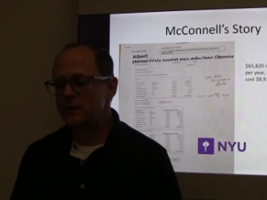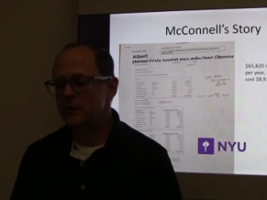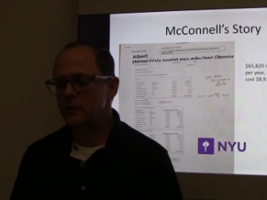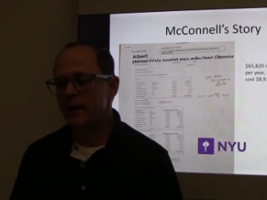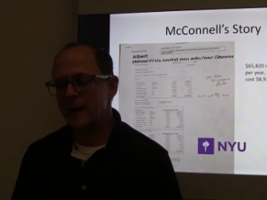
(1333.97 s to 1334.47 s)

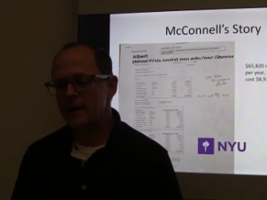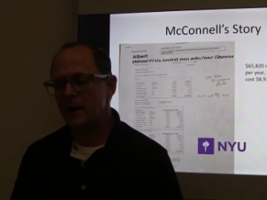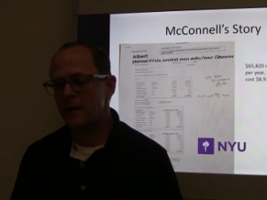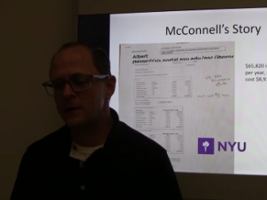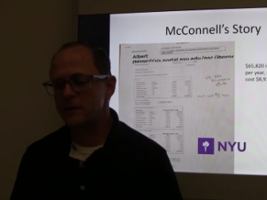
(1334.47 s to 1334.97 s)
to 9
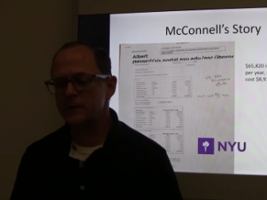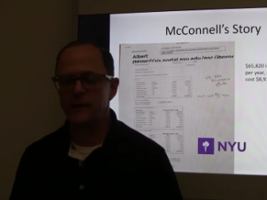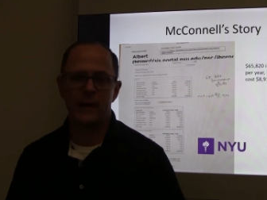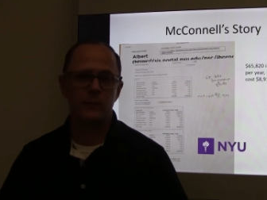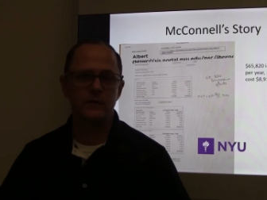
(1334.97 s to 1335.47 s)
colleges
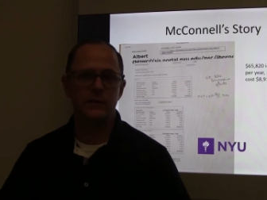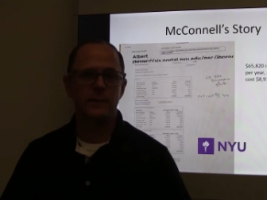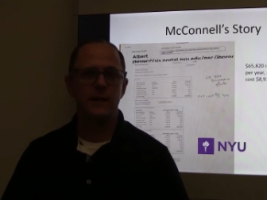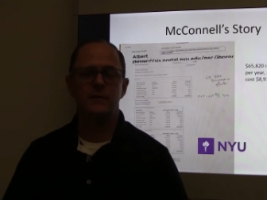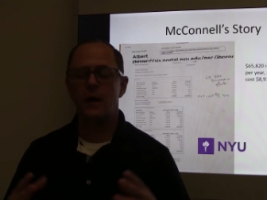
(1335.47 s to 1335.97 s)
and was
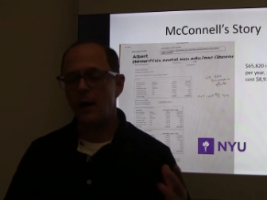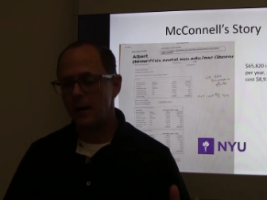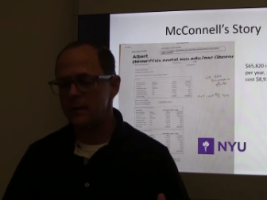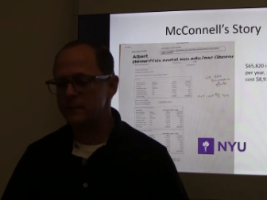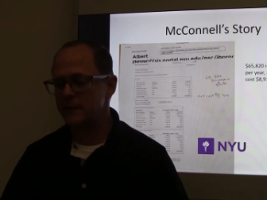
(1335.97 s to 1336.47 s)
admitted to
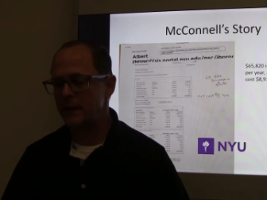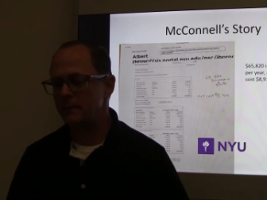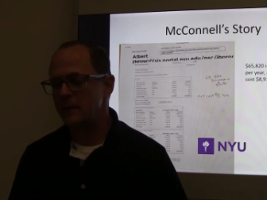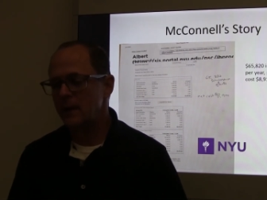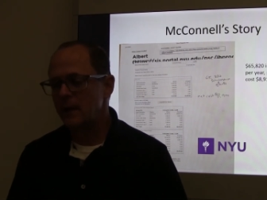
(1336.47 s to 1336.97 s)
all of them.